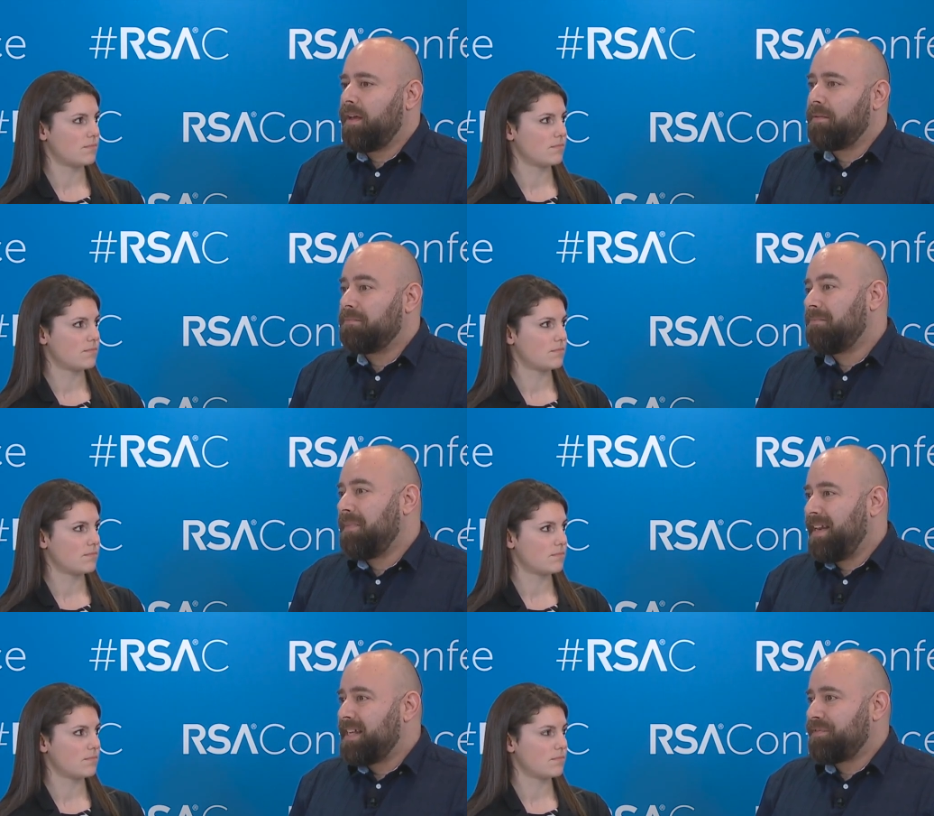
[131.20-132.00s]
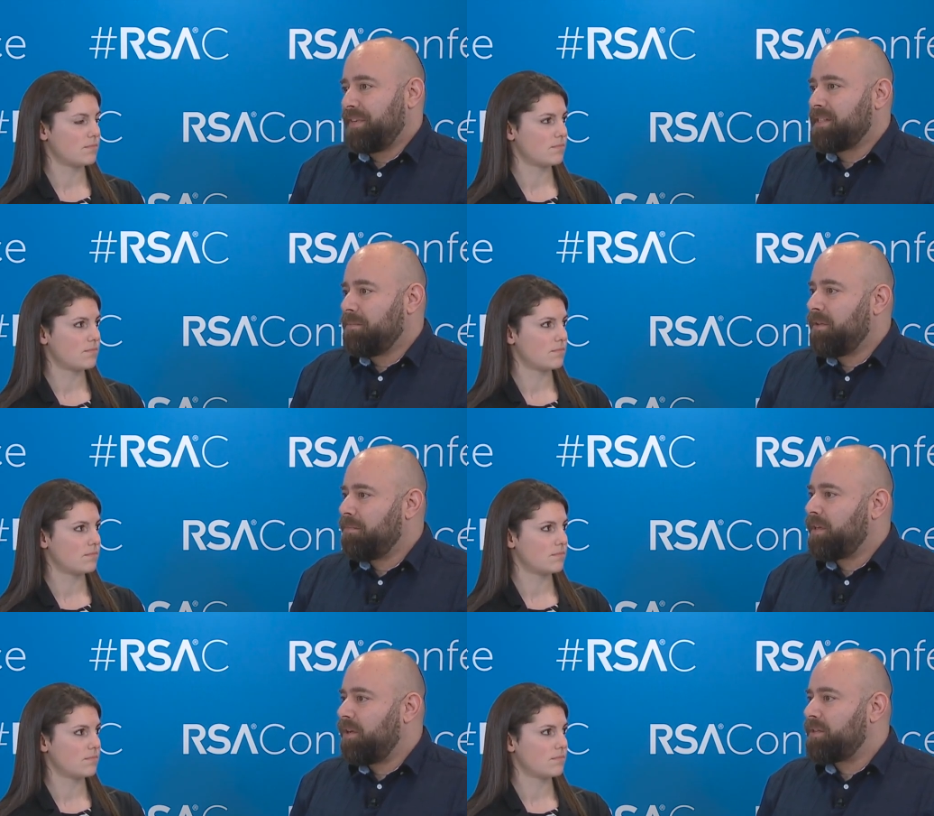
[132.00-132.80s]
Speaker 1: uh, less
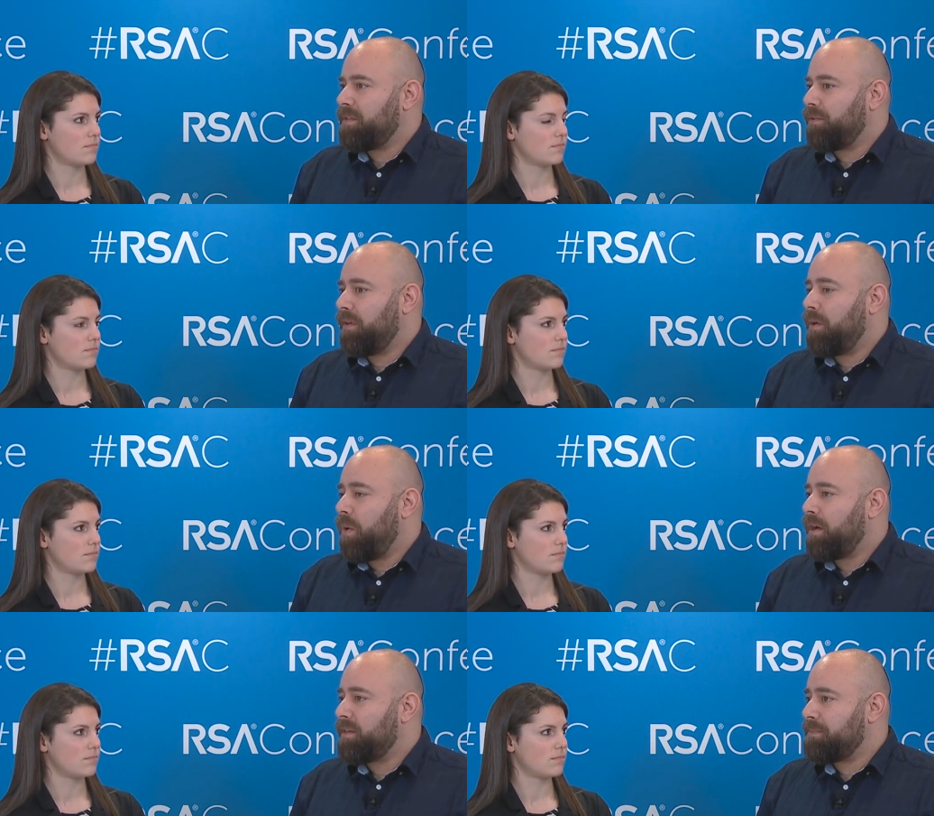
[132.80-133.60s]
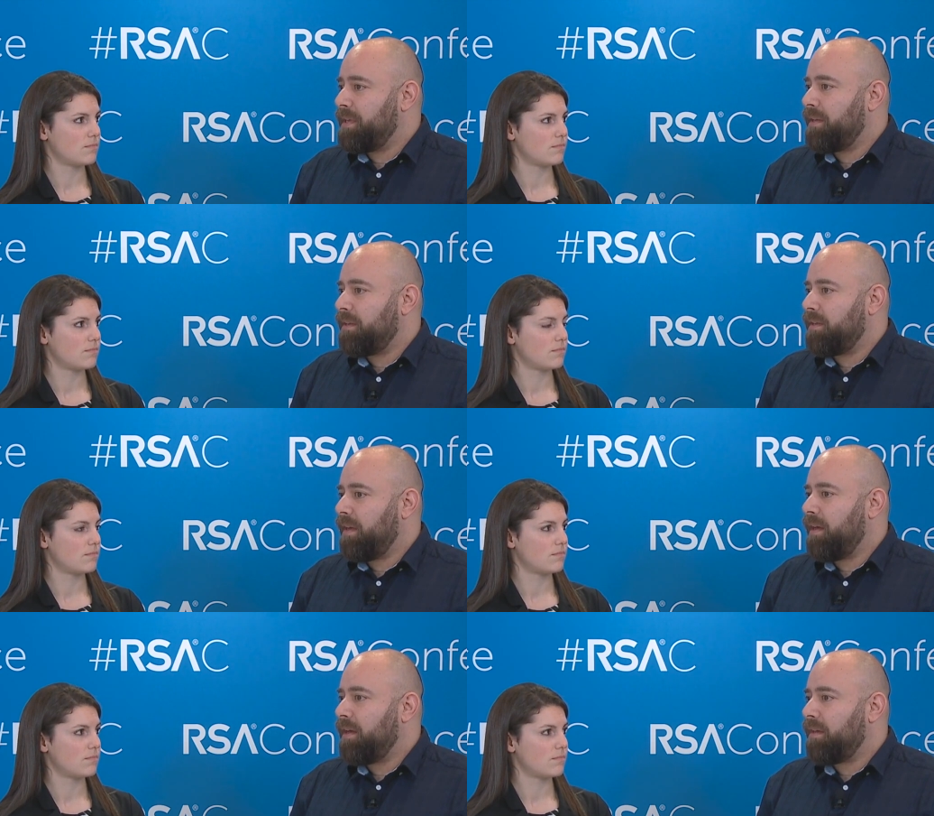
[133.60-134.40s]
feasible because it requires
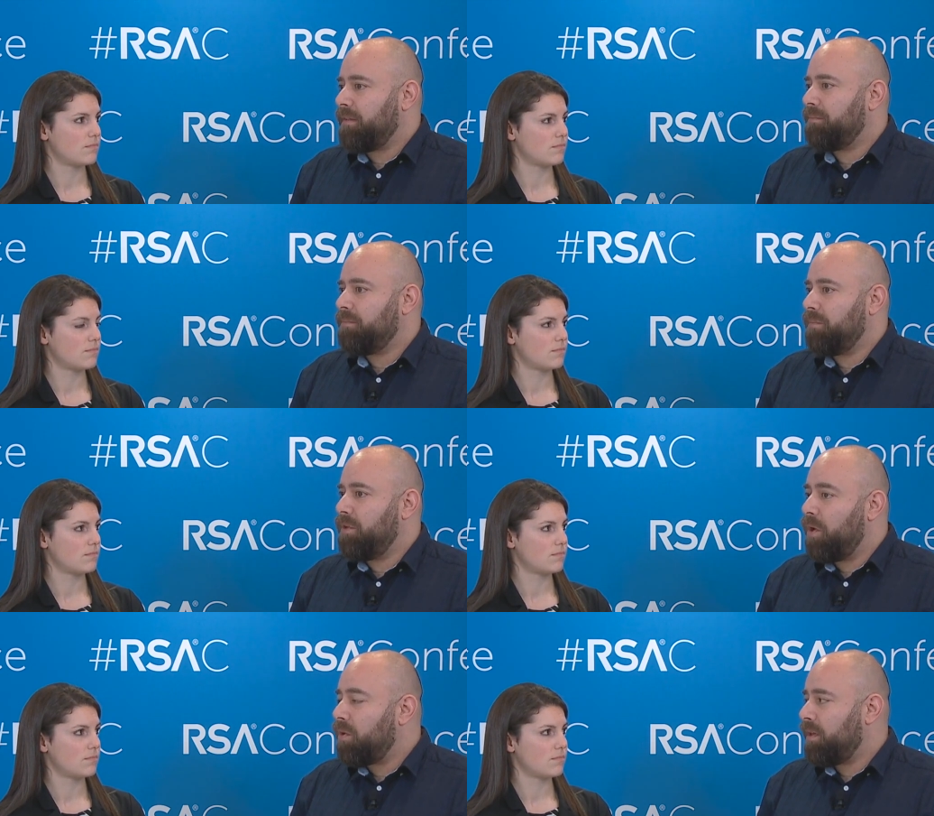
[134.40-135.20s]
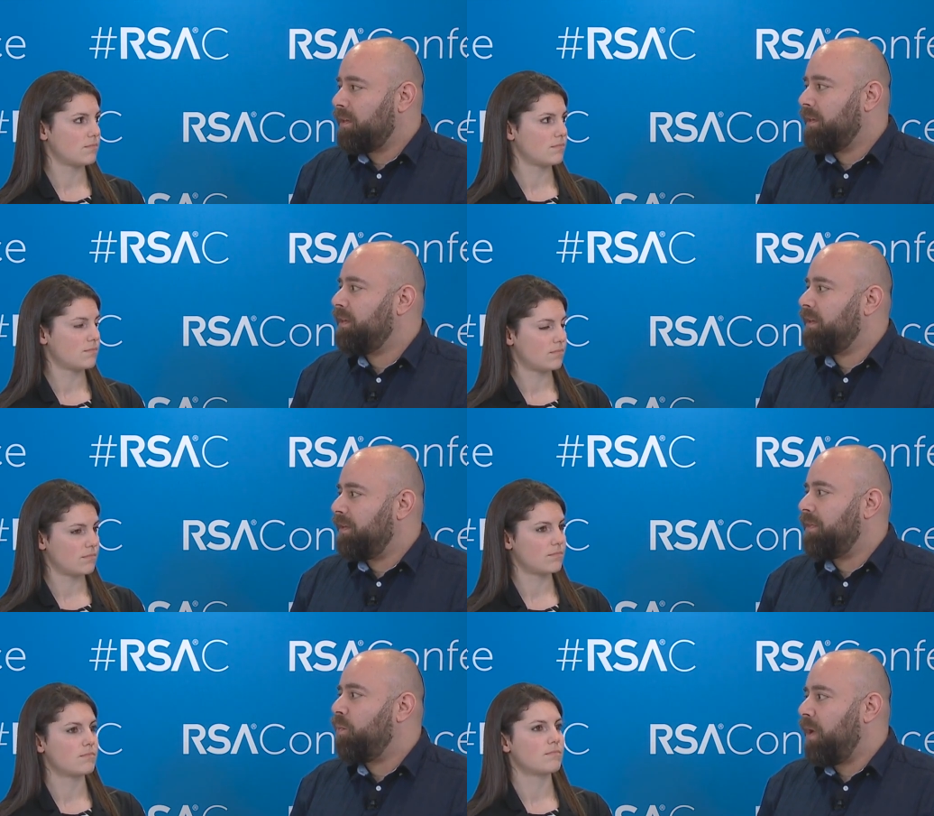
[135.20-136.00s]
being uh, locally
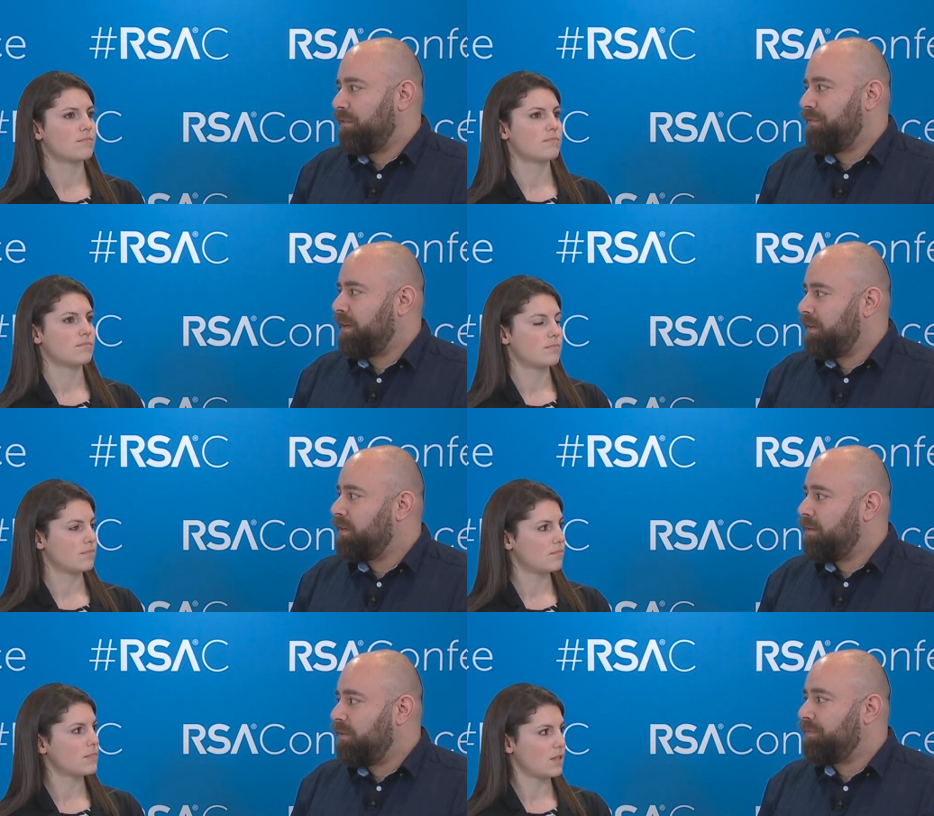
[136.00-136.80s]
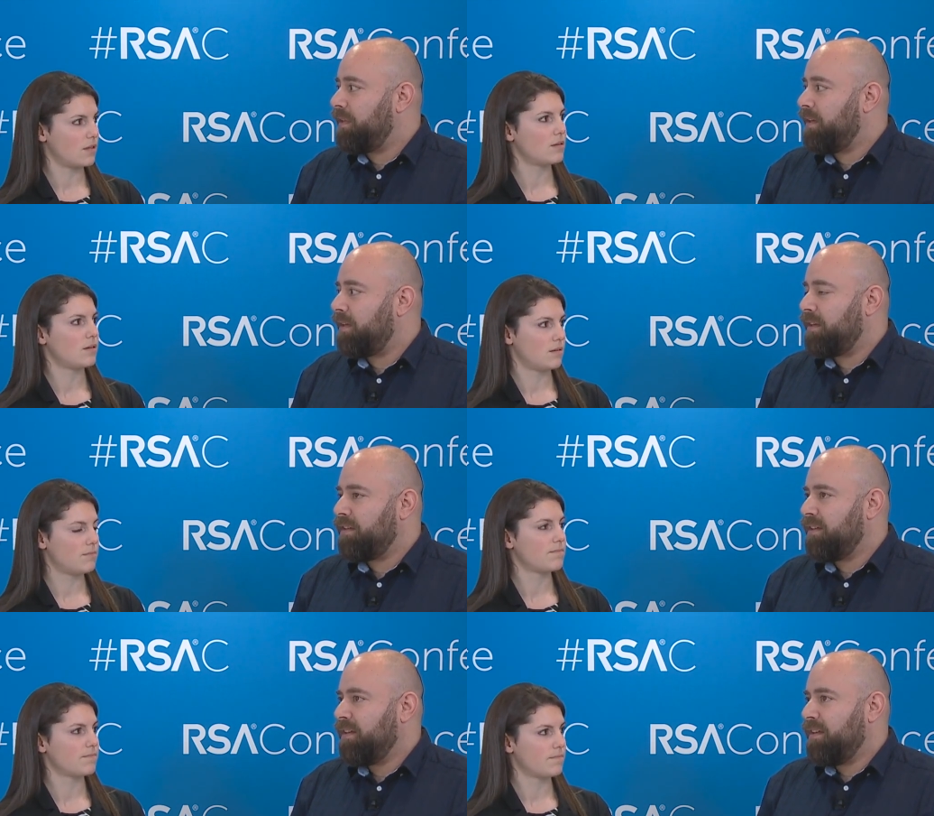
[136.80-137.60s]
in the Wi-Fi of
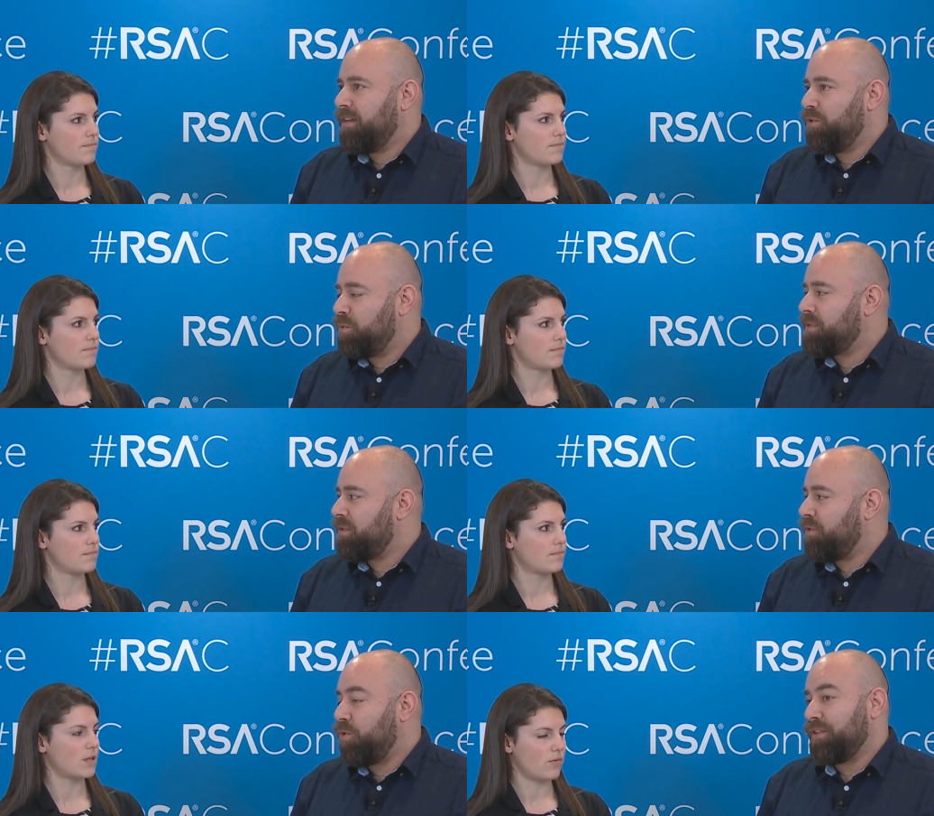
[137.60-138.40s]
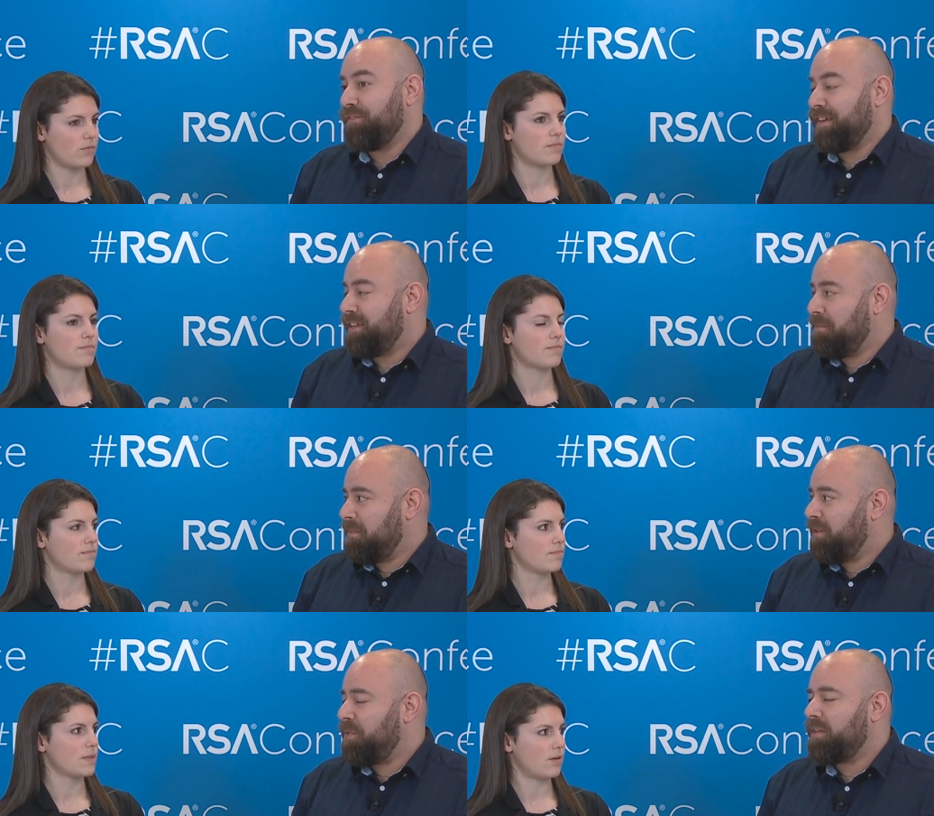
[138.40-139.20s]
the user or the
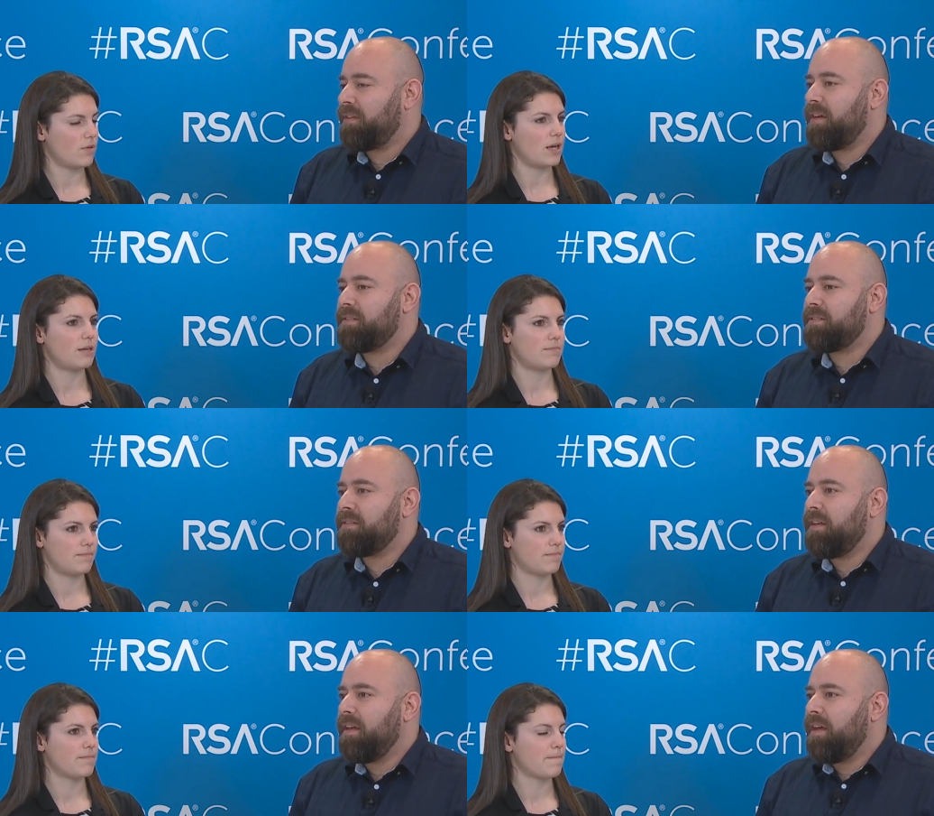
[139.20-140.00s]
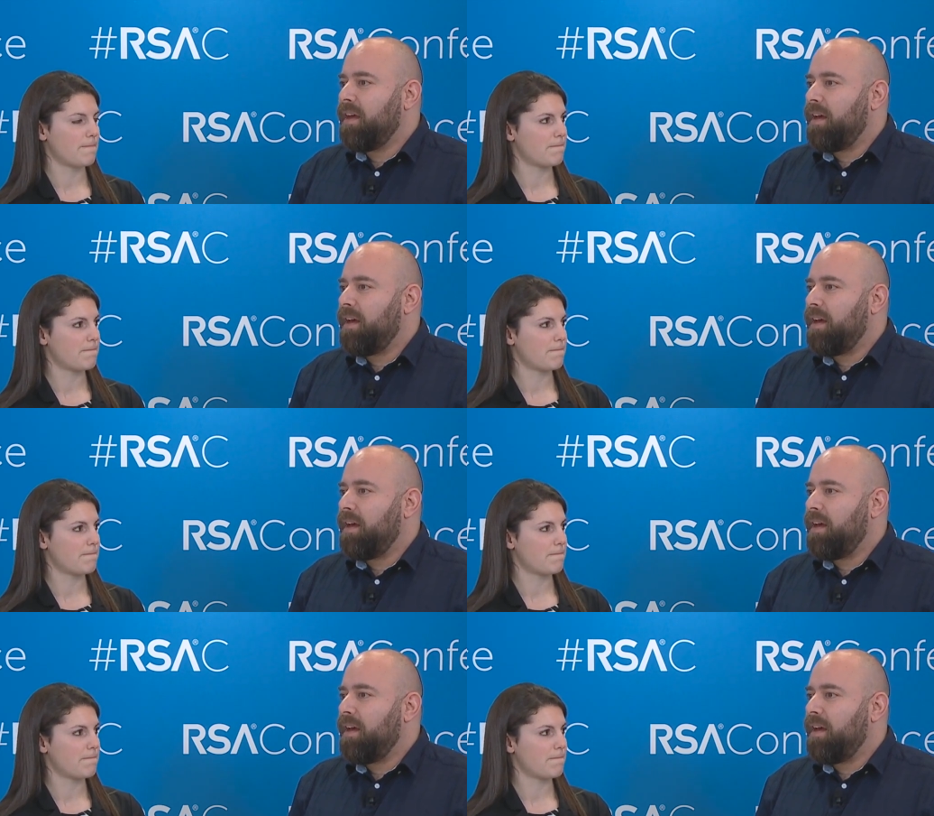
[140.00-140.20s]
victim in that right. case.